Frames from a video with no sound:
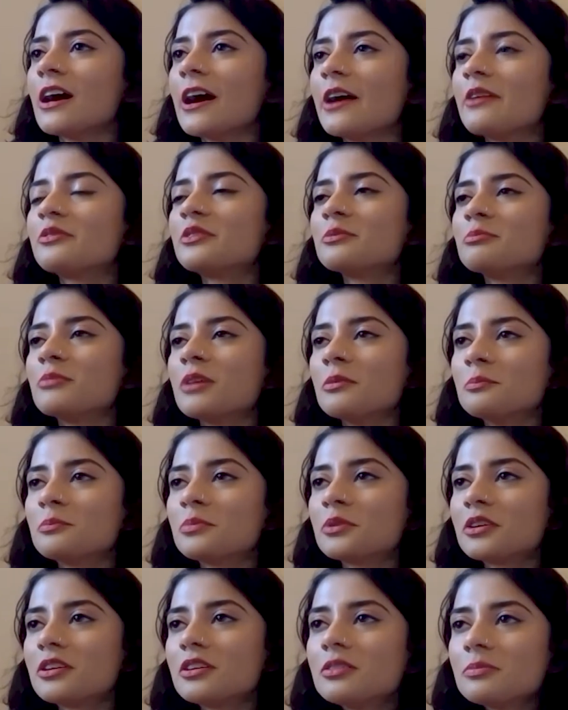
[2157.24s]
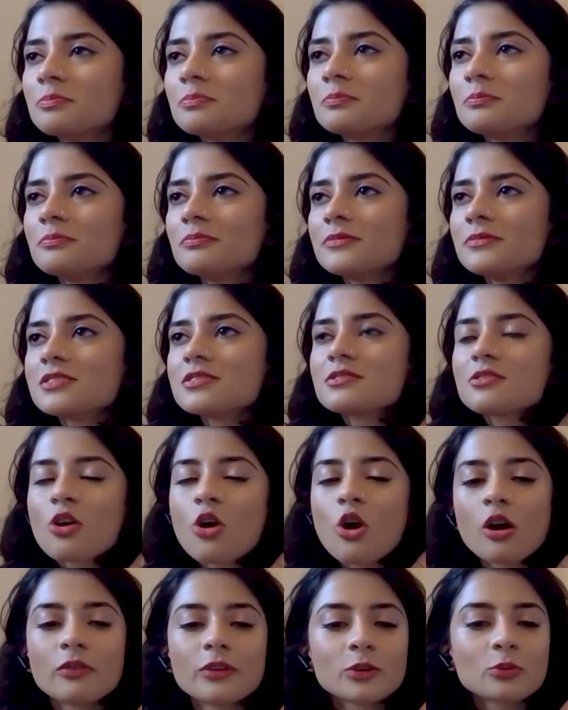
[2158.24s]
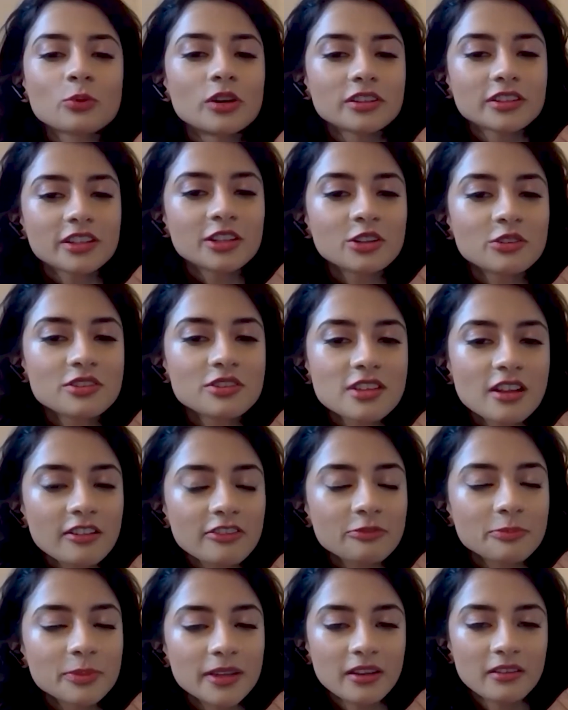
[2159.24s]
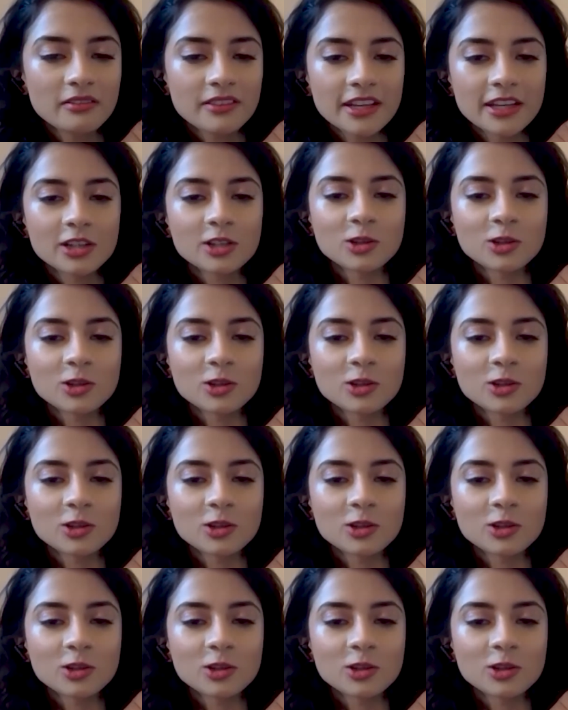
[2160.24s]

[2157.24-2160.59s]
I remember just overworking yourself being like